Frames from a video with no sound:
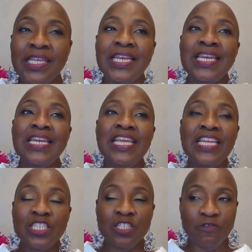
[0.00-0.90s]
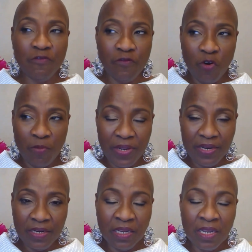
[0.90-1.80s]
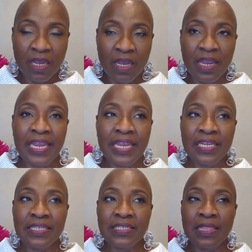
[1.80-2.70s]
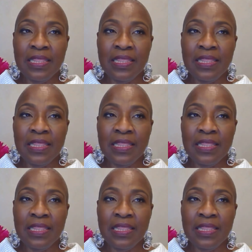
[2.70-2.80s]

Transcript: the least formal is